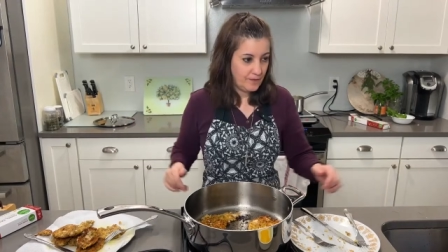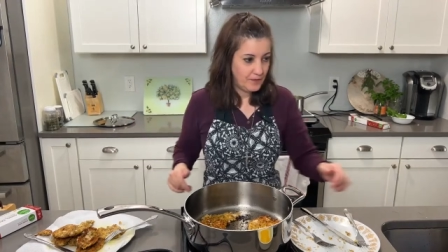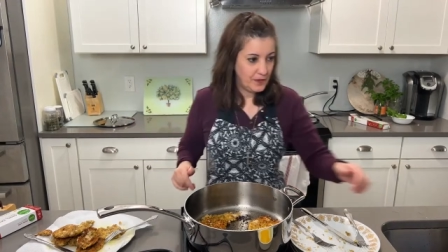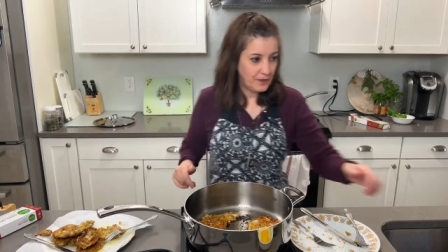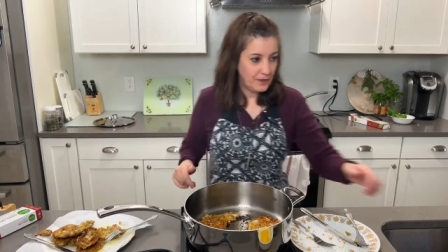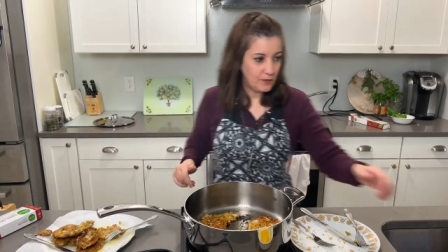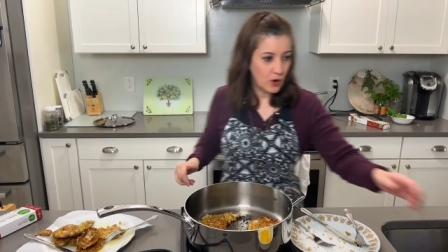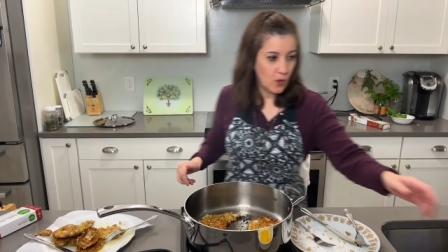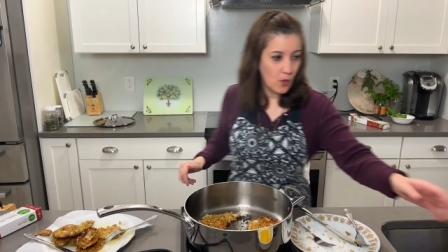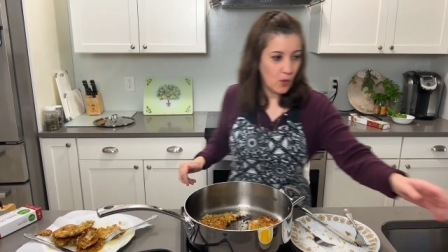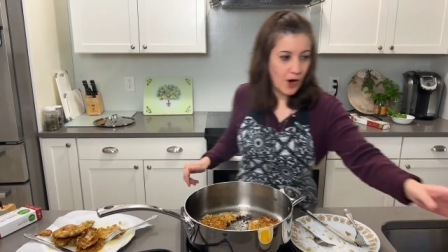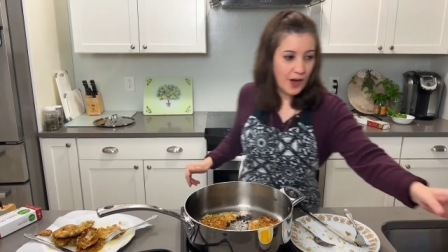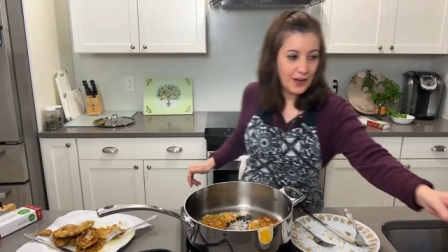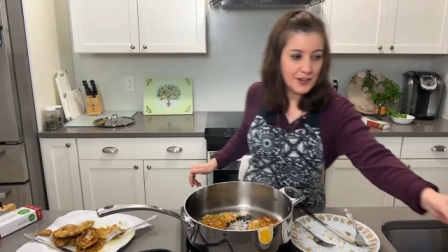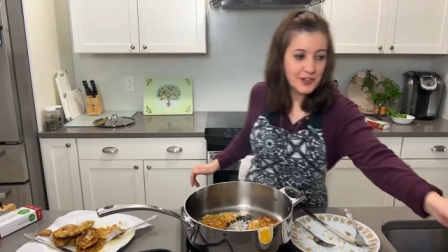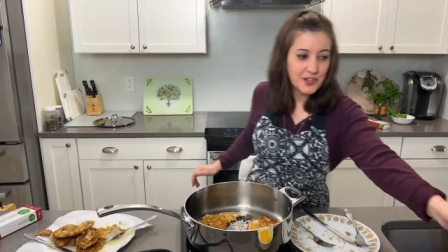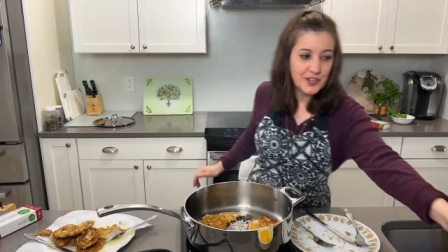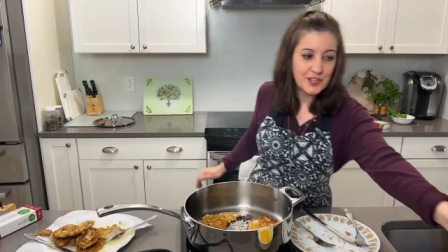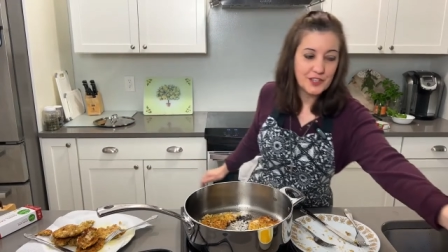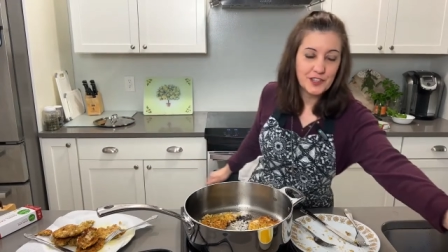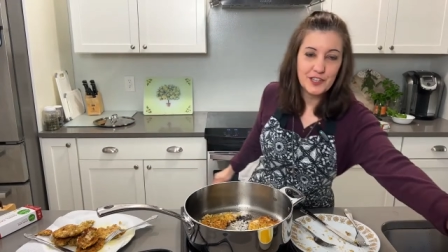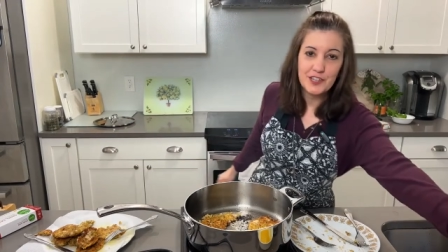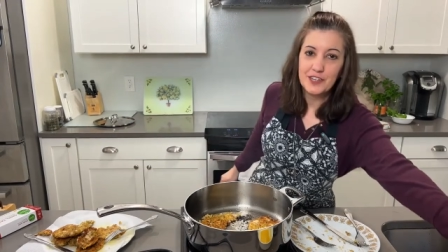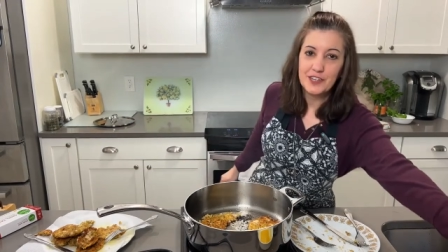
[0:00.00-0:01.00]
If you're
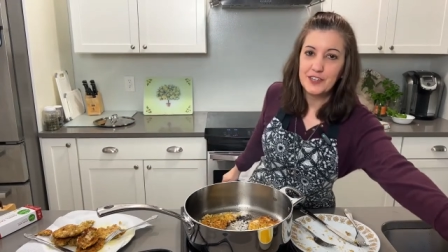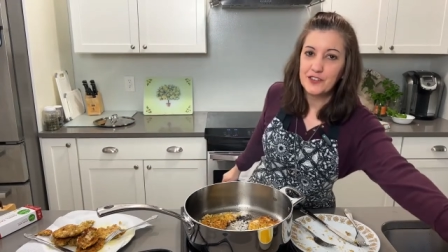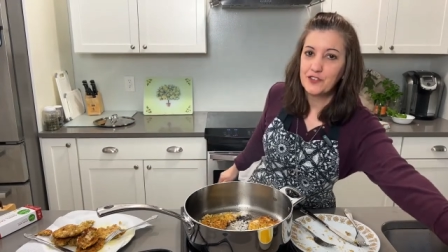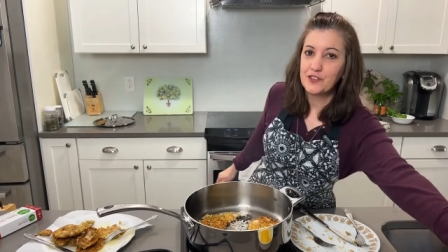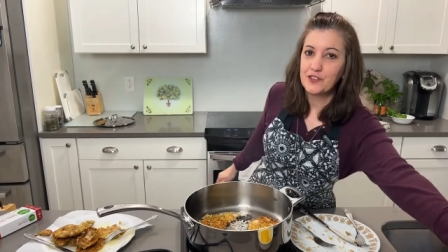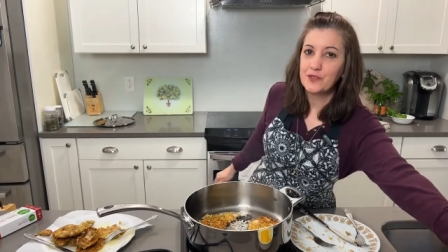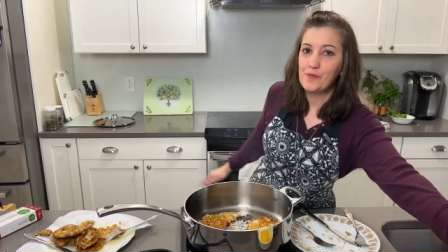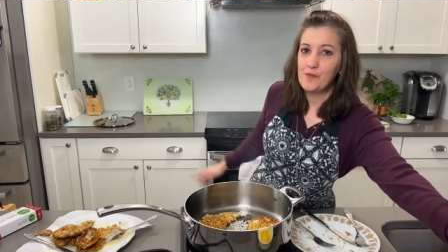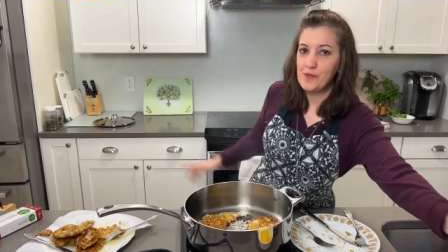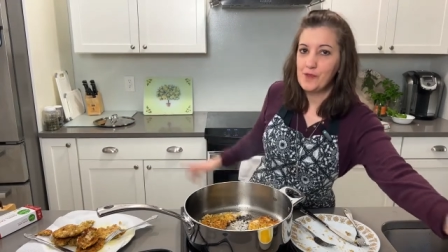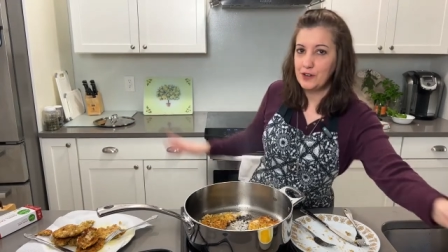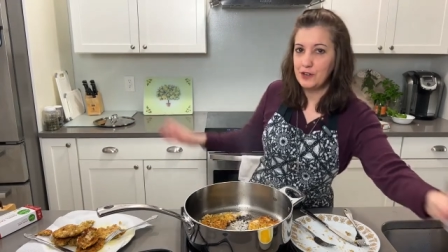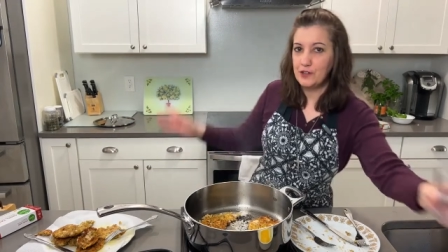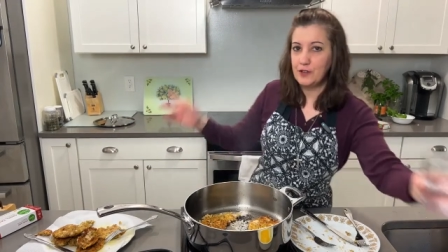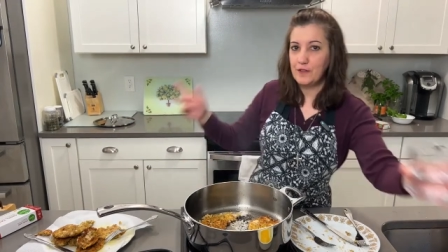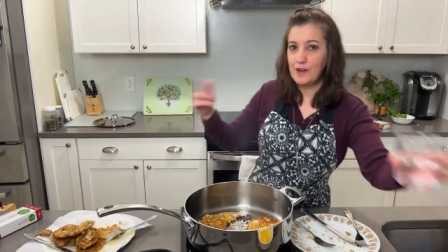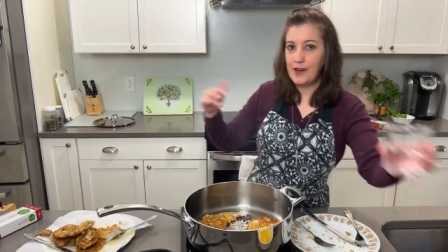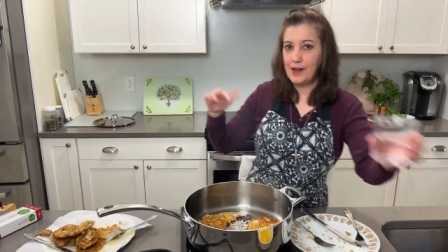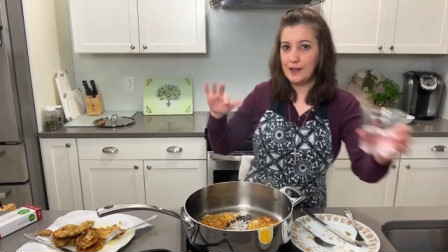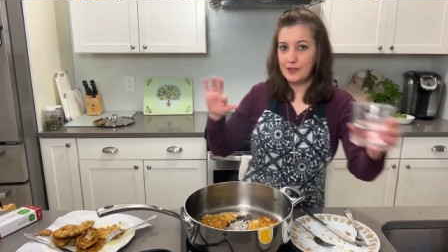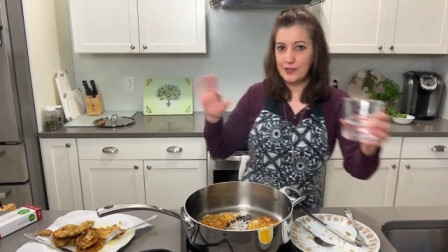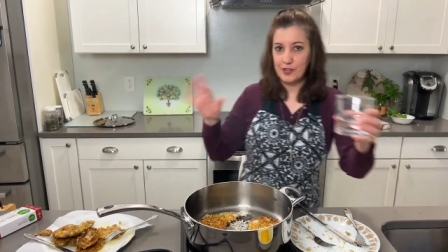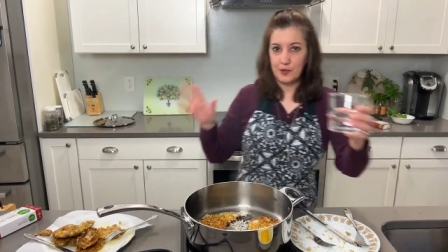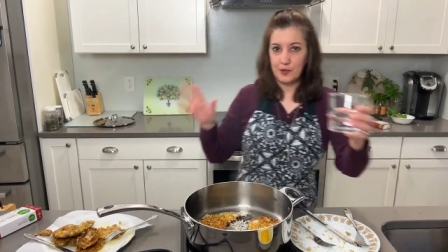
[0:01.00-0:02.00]
watching this and you've
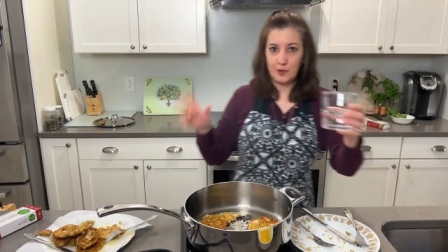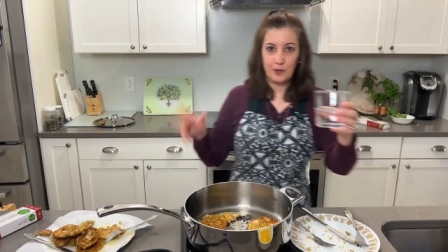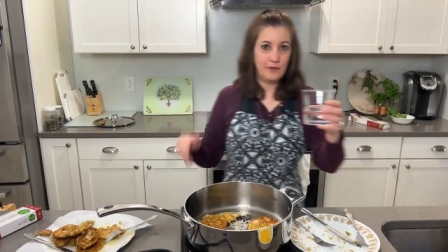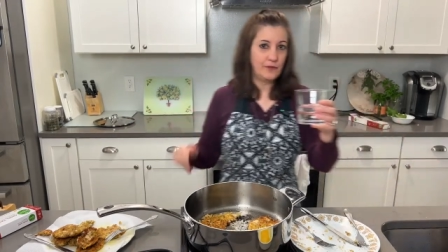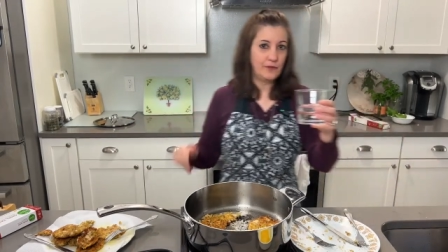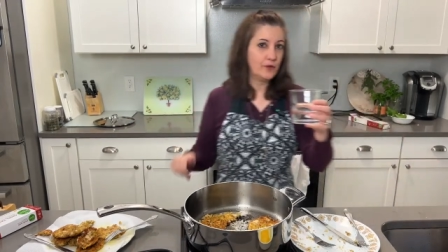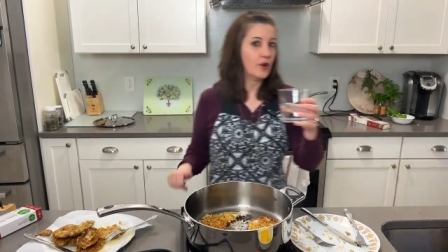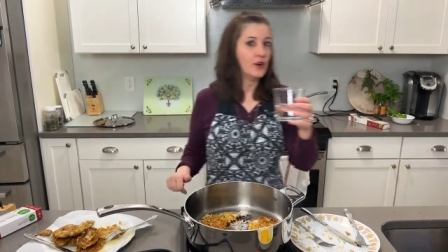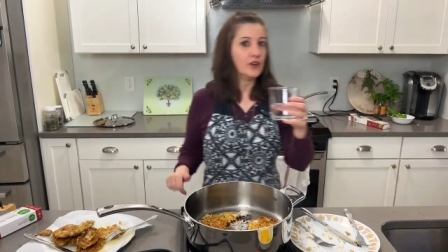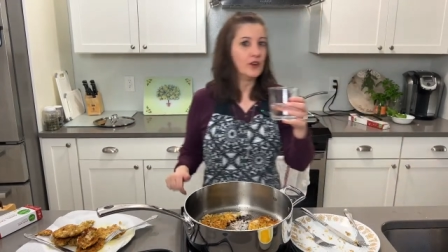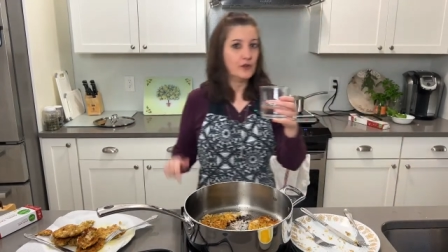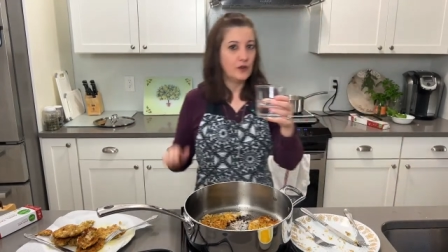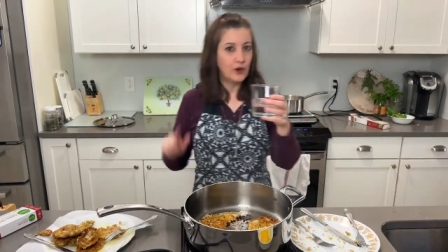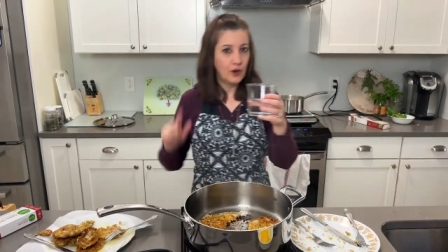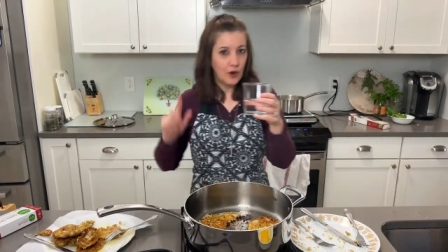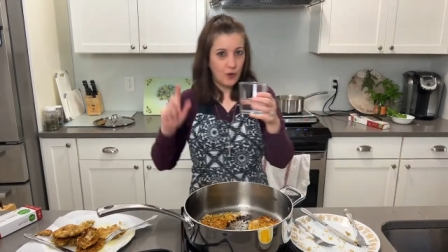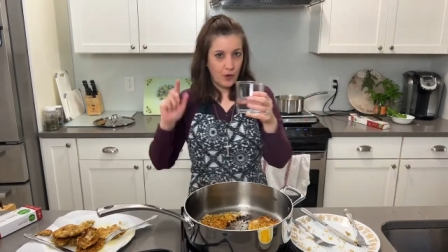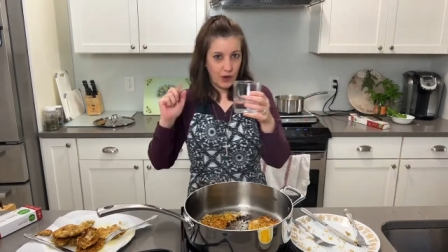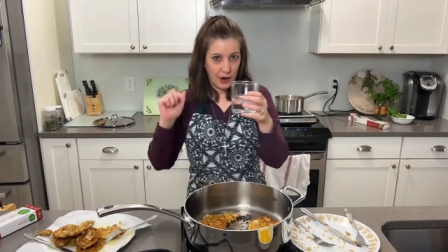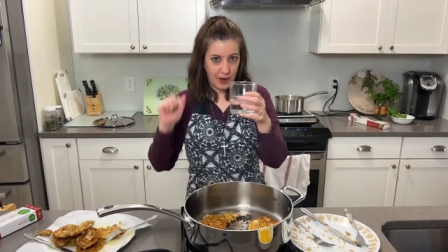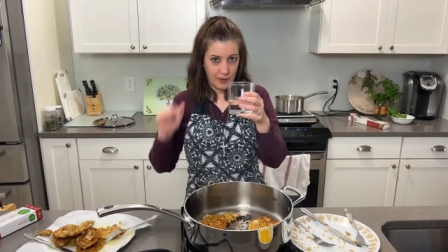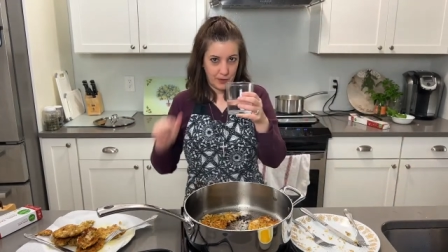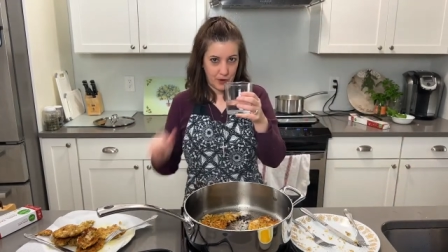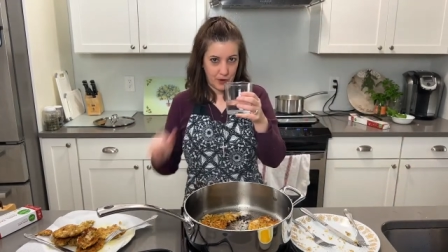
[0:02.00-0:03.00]
had this before, you know
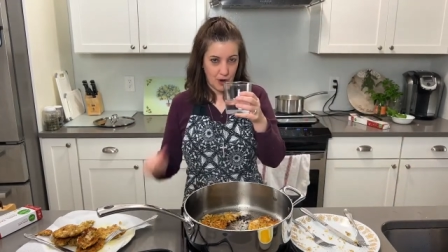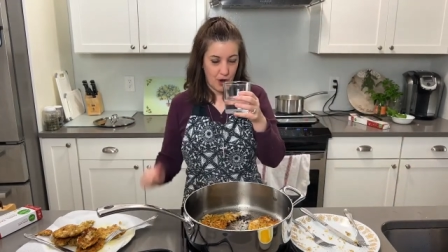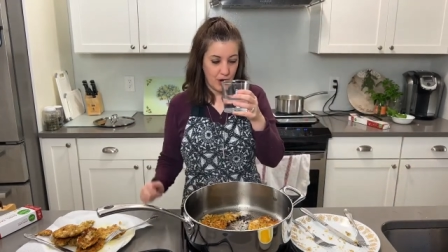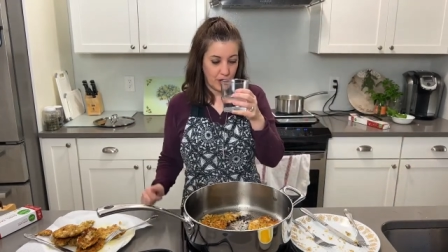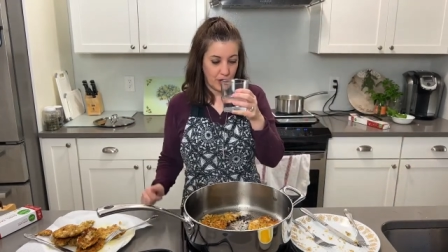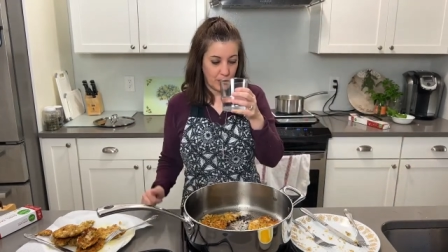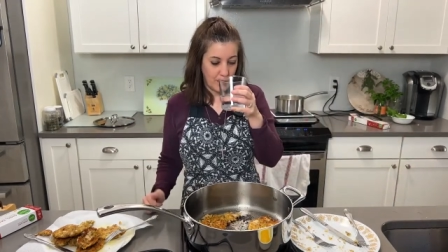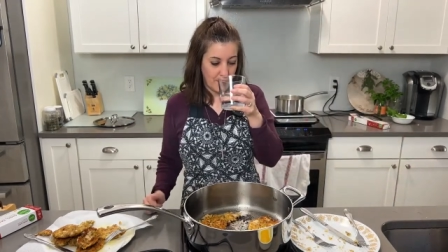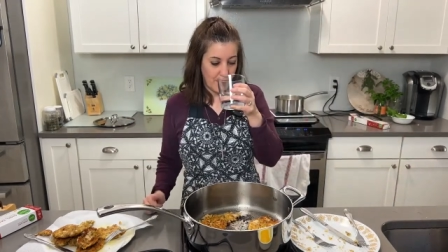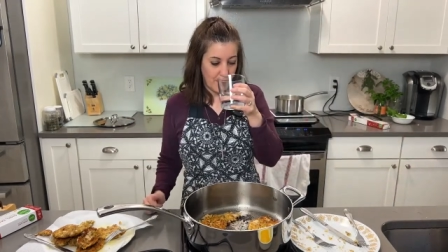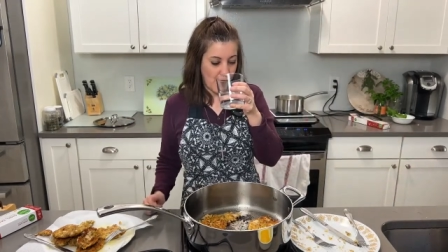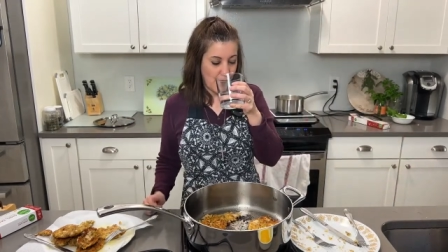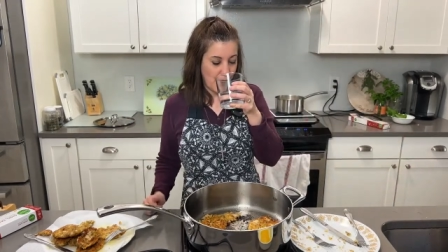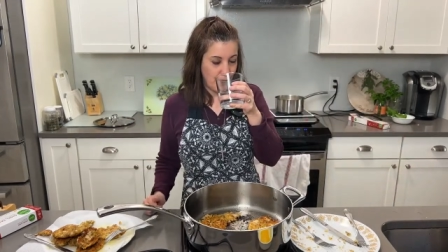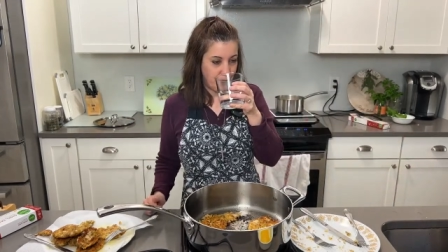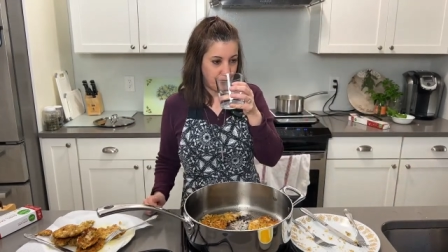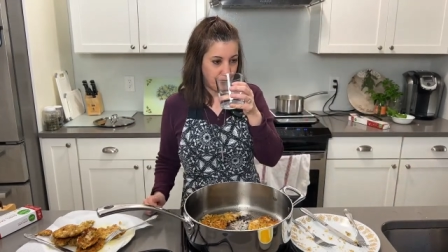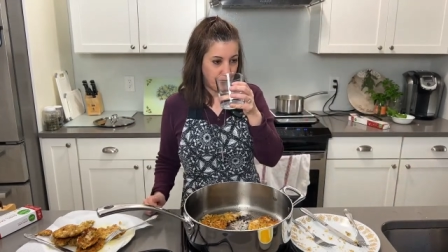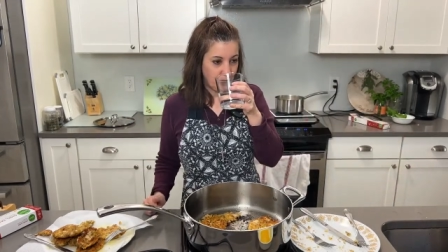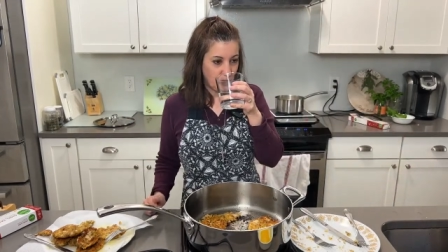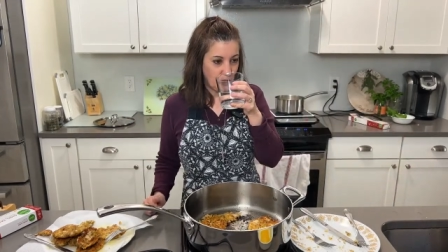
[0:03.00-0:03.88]
what I'm talking about.